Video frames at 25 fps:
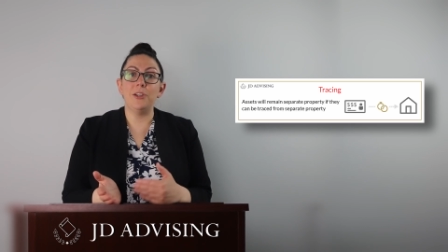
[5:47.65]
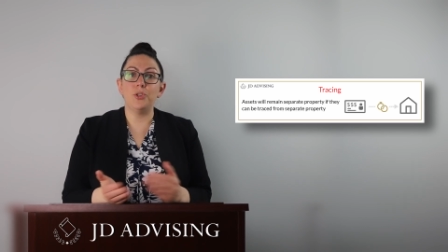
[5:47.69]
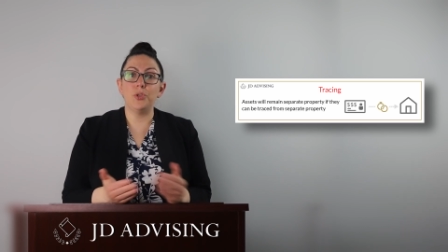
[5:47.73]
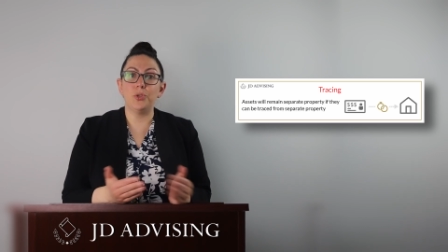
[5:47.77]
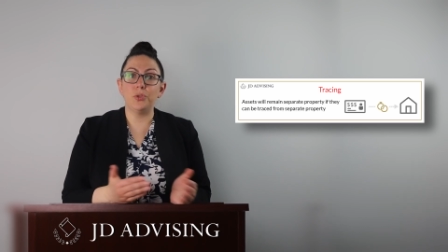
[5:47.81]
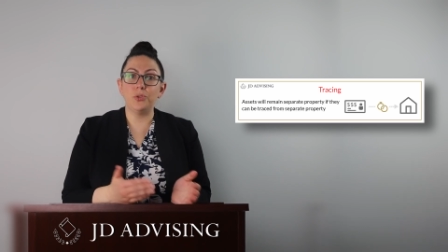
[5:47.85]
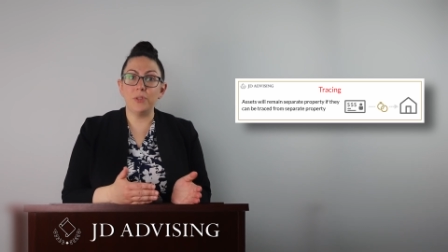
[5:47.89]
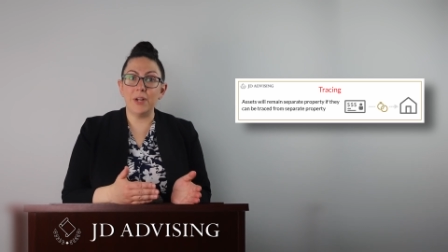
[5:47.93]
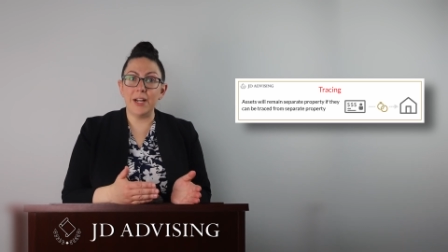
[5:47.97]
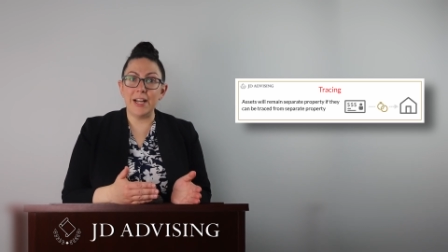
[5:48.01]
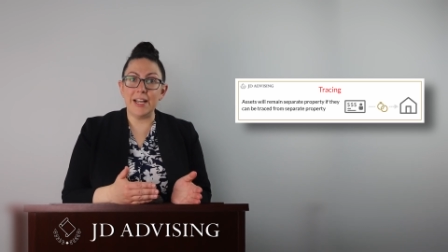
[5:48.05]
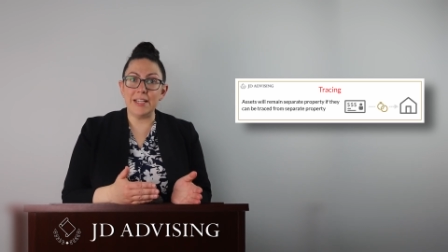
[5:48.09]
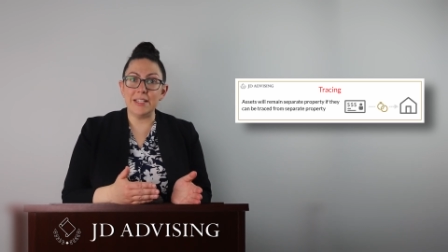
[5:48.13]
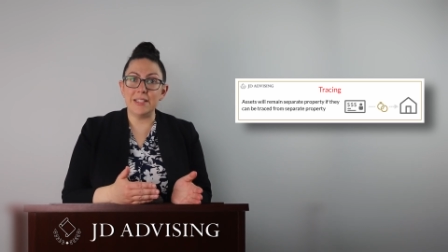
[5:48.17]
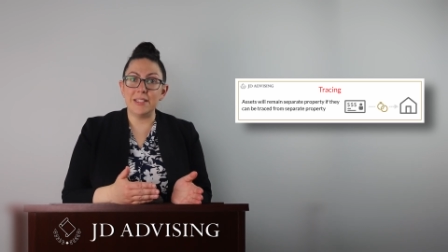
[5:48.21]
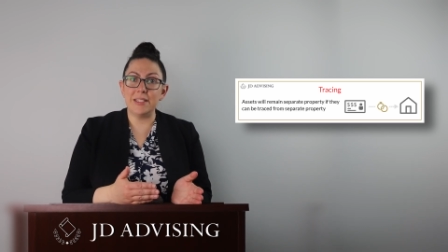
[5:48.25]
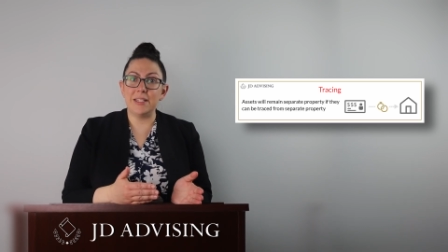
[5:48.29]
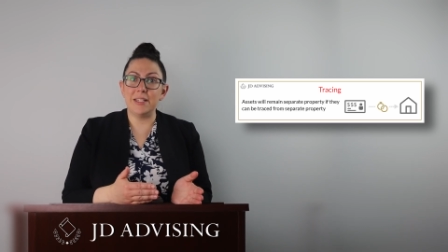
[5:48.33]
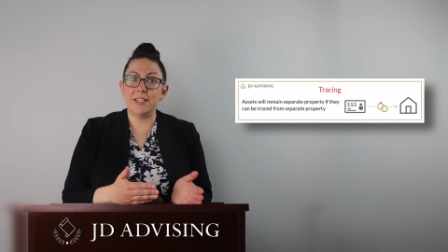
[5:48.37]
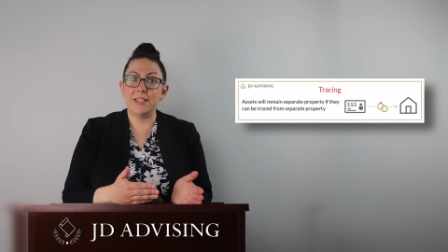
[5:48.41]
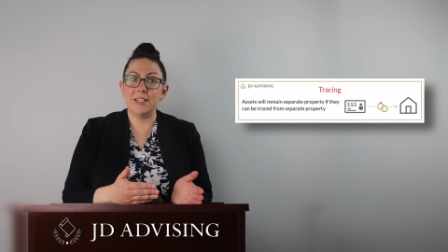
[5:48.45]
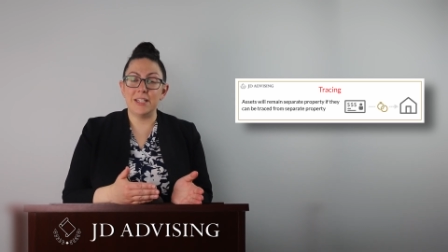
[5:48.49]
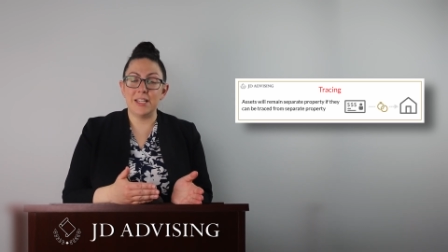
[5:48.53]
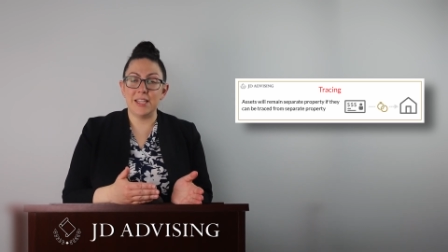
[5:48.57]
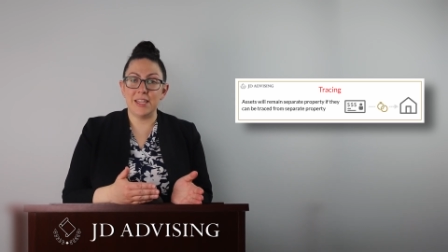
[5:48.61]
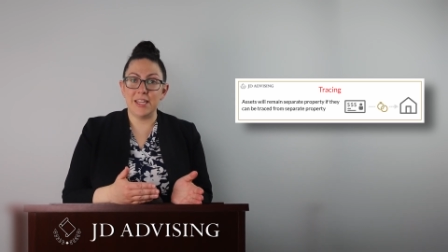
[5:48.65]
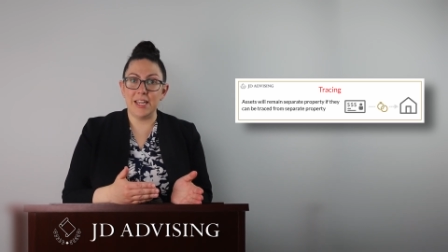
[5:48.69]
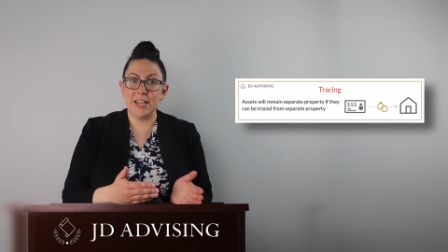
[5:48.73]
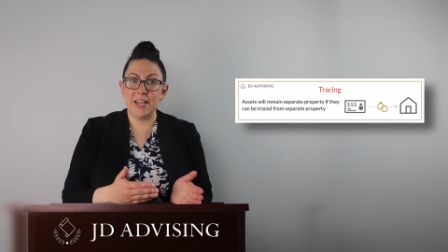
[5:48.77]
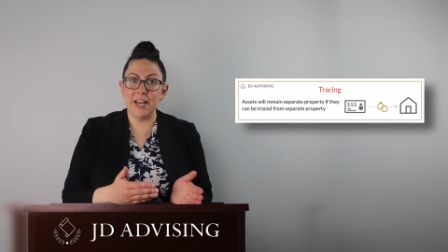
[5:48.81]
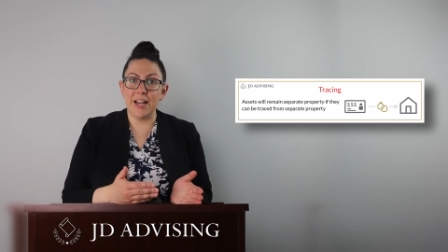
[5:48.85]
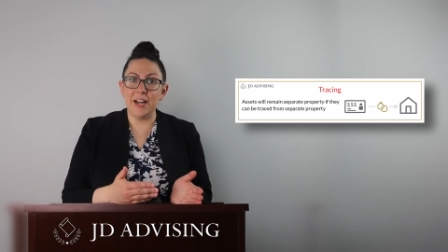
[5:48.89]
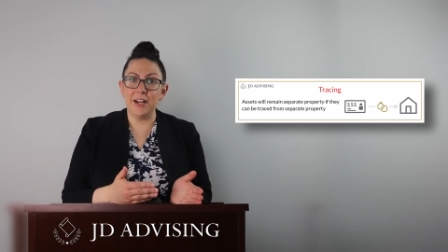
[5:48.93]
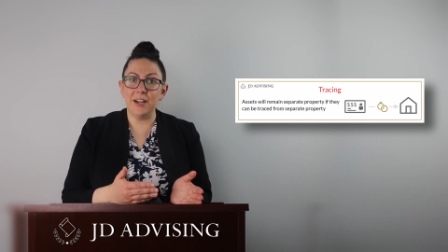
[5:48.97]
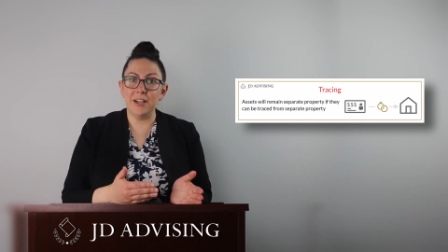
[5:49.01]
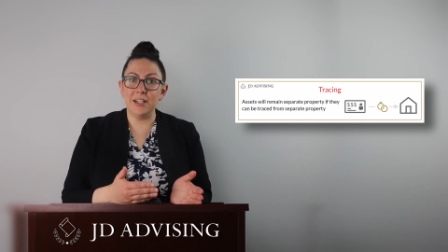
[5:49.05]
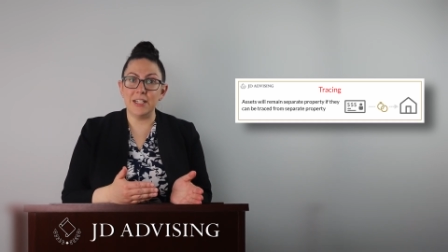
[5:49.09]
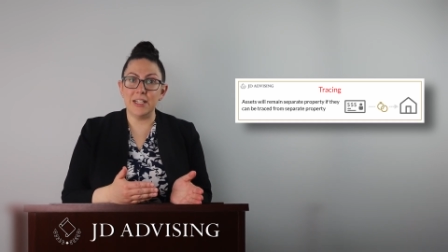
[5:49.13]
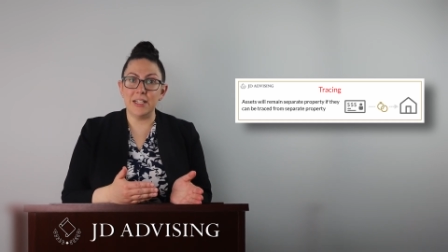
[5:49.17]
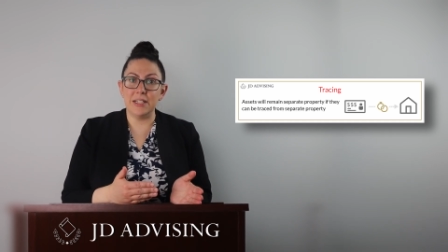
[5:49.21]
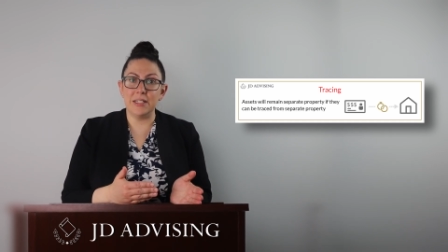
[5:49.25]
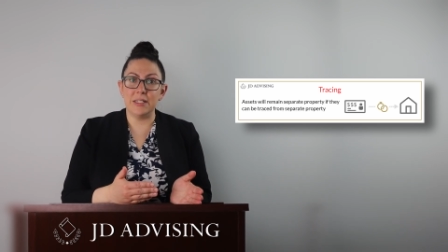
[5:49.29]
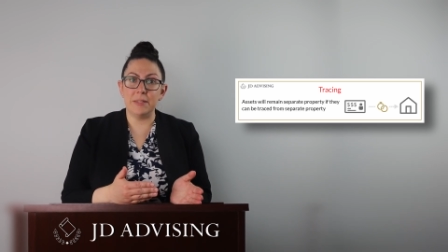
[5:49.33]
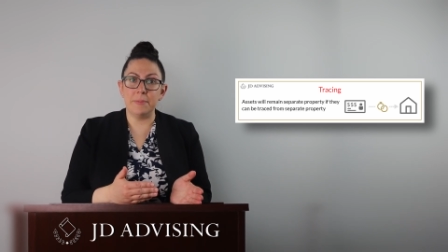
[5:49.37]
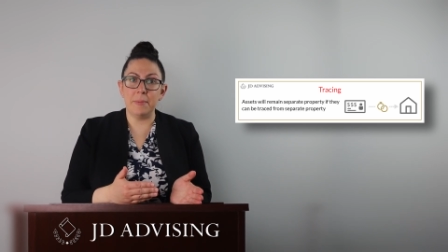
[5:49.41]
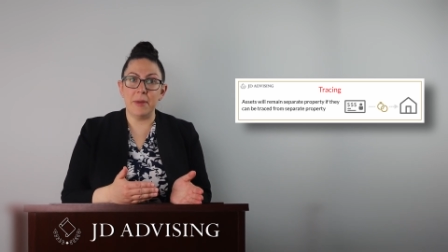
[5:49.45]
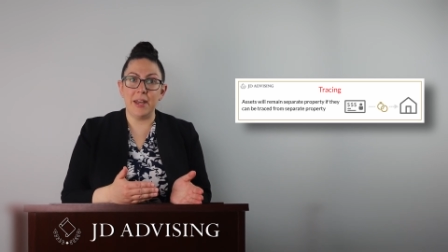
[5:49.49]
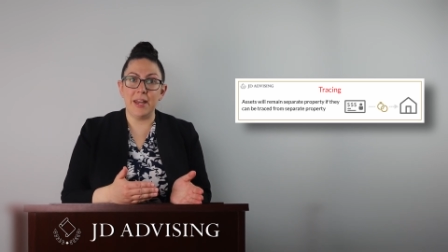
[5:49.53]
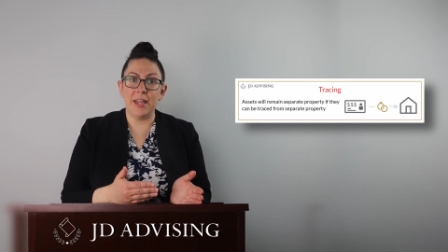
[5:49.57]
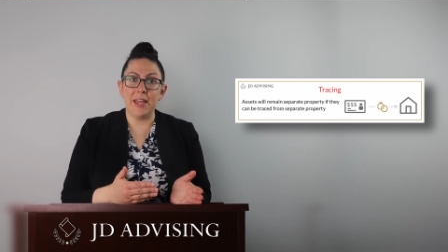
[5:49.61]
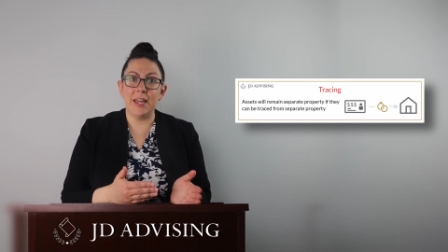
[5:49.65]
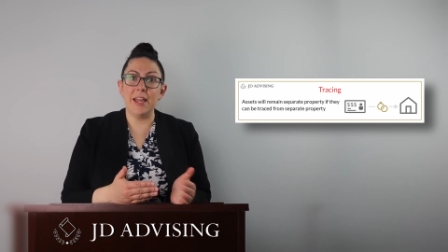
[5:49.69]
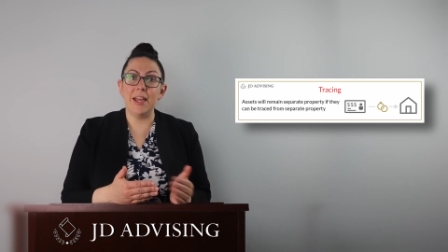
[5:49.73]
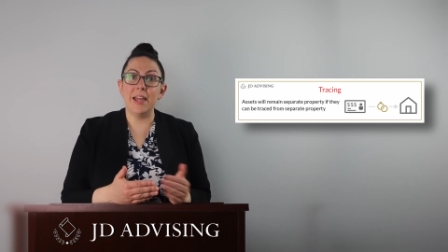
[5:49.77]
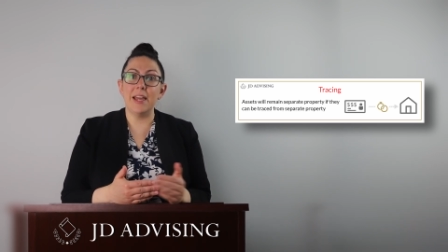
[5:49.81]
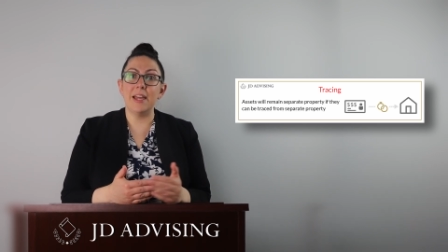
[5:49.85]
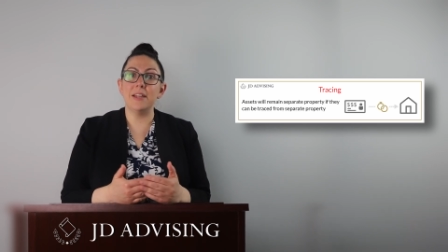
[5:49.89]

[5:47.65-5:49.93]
traced to the inheritance money,